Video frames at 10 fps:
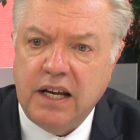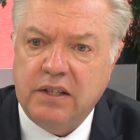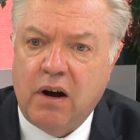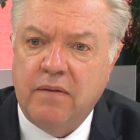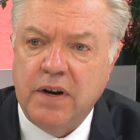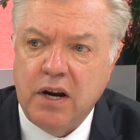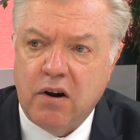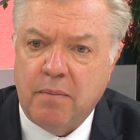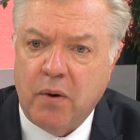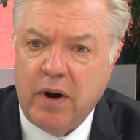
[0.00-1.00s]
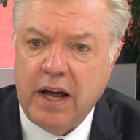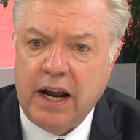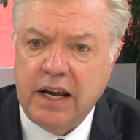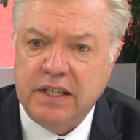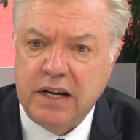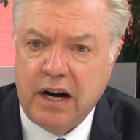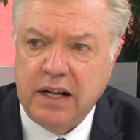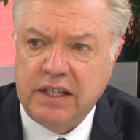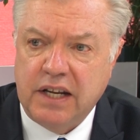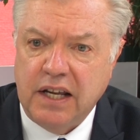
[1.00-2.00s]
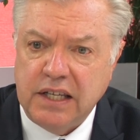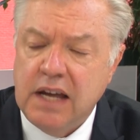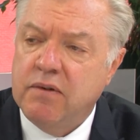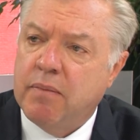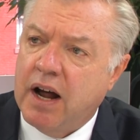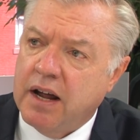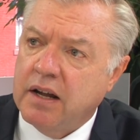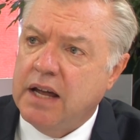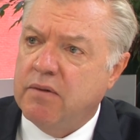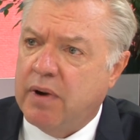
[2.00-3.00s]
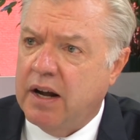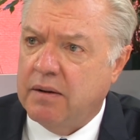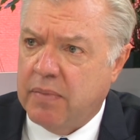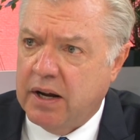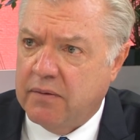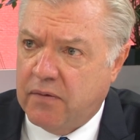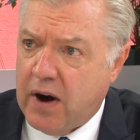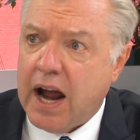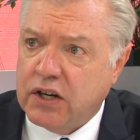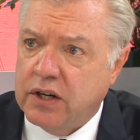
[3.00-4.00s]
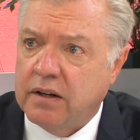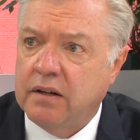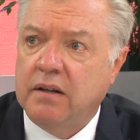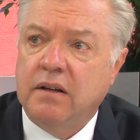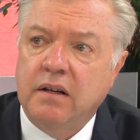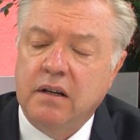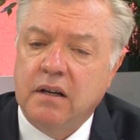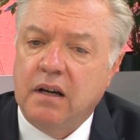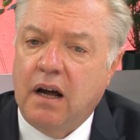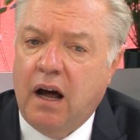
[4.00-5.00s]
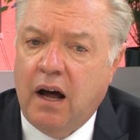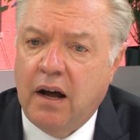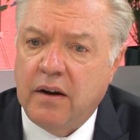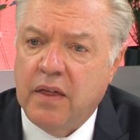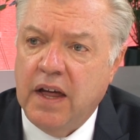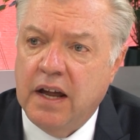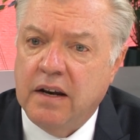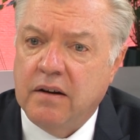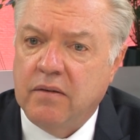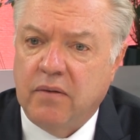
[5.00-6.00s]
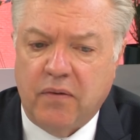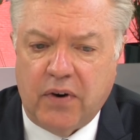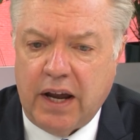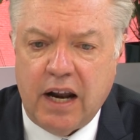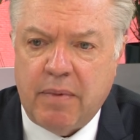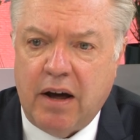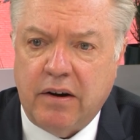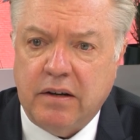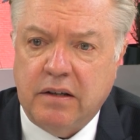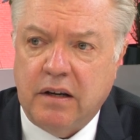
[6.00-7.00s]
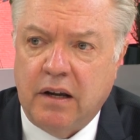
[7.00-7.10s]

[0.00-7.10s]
off in Europe the way it has in the United States, even by a fraction, then forget about it.